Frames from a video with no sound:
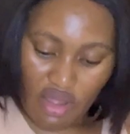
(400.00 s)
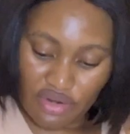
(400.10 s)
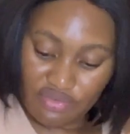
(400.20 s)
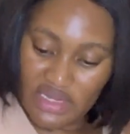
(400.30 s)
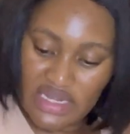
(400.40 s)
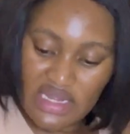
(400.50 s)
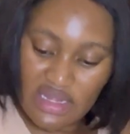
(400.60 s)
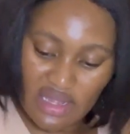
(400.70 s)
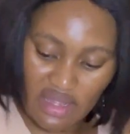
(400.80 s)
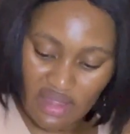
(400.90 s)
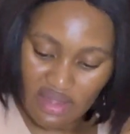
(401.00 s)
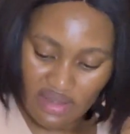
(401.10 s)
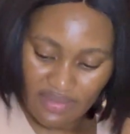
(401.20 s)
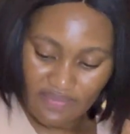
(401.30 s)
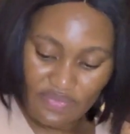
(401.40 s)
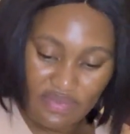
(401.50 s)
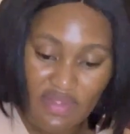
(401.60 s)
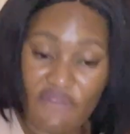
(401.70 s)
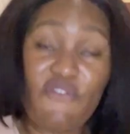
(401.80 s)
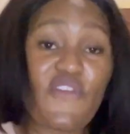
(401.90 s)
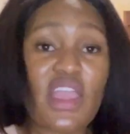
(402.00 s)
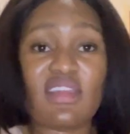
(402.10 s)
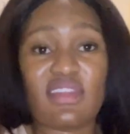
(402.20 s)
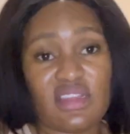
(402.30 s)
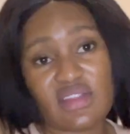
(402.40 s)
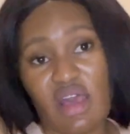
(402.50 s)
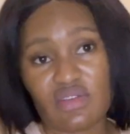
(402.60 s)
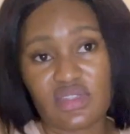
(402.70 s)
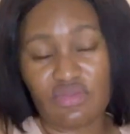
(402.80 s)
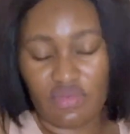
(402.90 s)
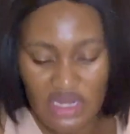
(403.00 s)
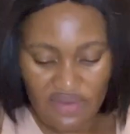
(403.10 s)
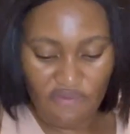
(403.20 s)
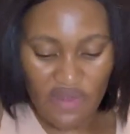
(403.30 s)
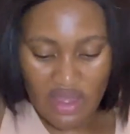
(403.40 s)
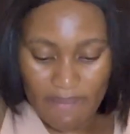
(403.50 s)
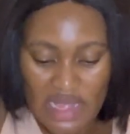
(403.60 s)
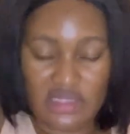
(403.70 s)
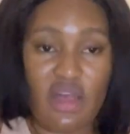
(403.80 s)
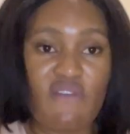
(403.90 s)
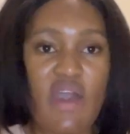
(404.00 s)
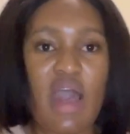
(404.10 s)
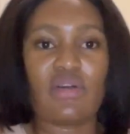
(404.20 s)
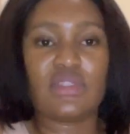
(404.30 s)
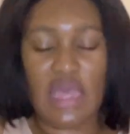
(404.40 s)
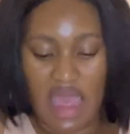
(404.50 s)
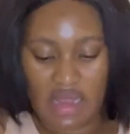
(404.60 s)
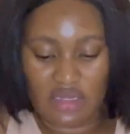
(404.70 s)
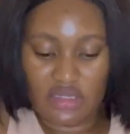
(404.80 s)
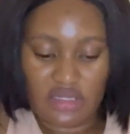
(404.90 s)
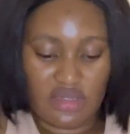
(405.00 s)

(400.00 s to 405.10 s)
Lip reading: really figure things out, really figure myself out. And